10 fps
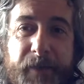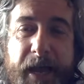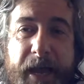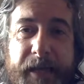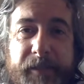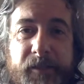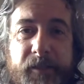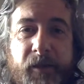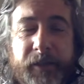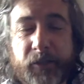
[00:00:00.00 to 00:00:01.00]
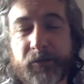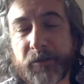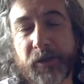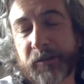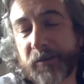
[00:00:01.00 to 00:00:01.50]
and I used
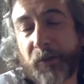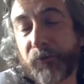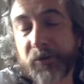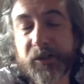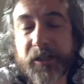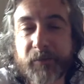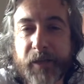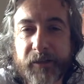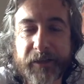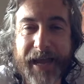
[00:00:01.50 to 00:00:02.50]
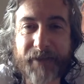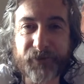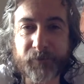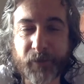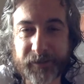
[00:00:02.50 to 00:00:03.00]
a different system then. I didn't have
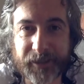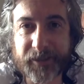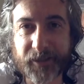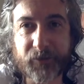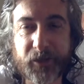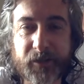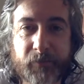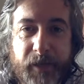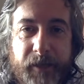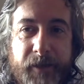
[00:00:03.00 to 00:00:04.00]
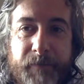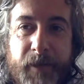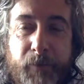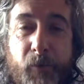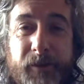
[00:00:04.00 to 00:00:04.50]
my DTO system then,
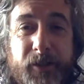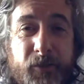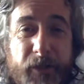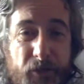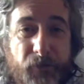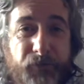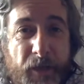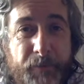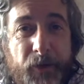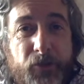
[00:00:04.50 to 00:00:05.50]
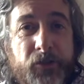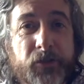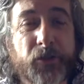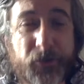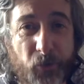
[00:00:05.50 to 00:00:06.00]
but when I switched off the emotions and
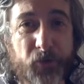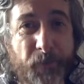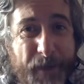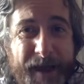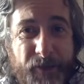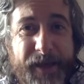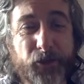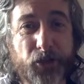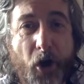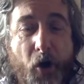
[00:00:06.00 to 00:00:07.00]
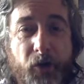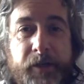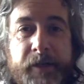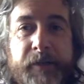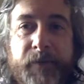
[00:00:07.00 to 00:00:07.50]
the thoughts about that shock,
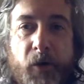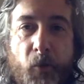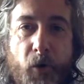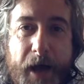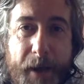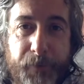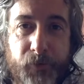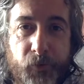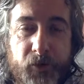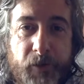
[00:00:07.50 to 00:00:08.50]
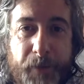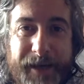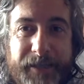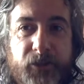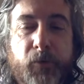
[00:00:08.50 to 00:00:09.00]
what happened was the
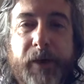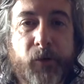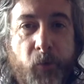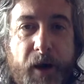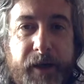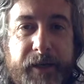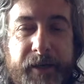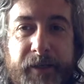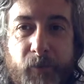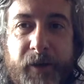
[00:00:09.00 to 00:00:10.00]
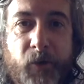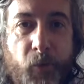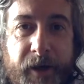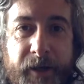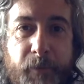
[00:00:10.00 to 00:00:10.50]
pain just went away, and it went
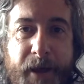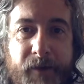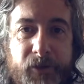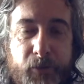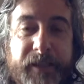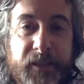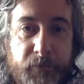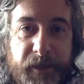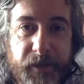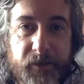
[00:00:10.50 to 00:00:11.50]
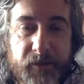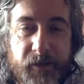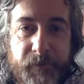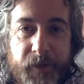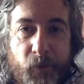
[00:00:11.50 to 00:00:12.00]
away in about 20 minutes,
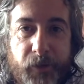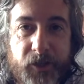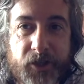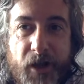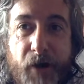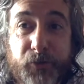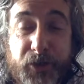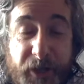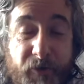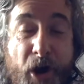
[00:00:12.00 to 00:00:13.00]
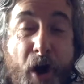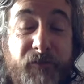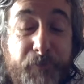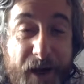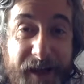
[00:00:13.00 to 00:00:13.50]
which after a year and a half
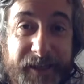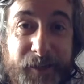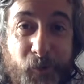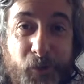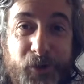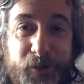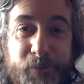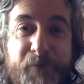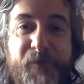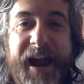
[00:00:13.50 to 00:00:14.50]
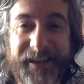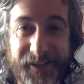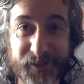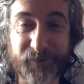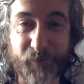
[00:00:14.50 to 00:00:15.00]
of pain was
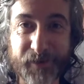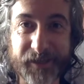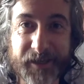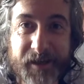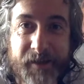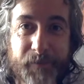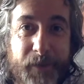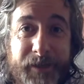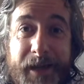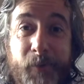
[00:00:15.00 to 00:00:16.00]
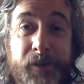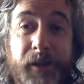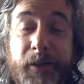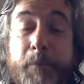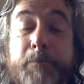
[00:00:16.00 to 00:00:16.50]
miraculous for me. I mean, that was
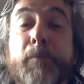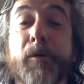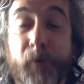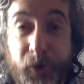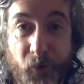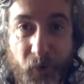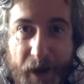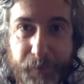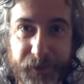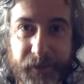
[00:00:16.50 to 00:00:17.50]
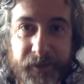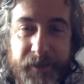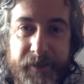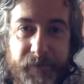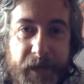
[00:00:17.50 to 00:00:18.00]
like a miracle happening.
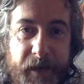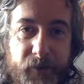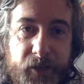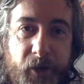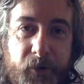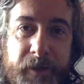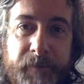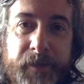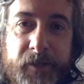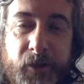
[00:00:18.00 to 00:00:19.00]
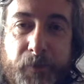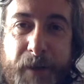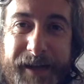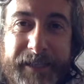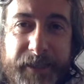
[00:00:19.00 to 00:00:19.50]
So
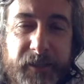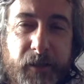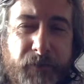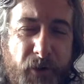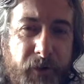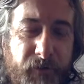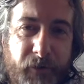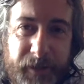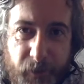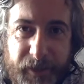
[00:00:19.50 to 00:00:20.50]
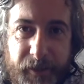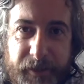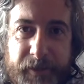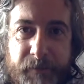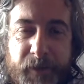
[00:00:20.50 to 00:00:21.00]
pain can go very, very
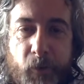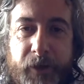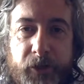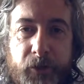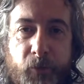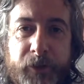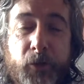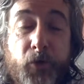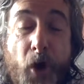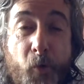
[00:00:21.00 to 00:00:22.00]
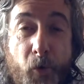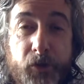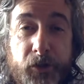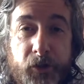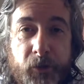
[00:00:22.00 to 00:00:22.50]
quickly when you know what
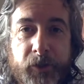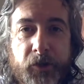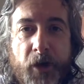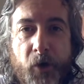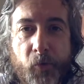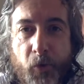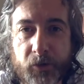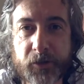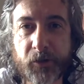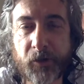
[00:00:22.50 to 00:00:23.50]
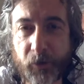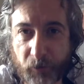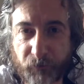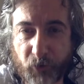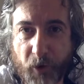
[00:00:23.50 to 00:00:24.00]
to do and you know what to look
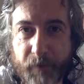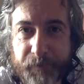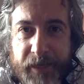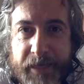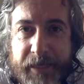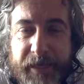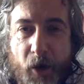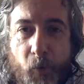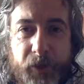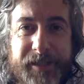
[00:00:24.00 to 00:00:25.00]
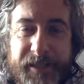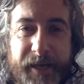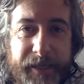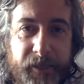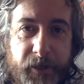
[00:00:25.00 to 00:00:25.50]
for. Now, I want to
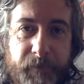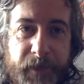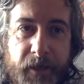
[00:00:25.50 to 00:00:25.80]
say that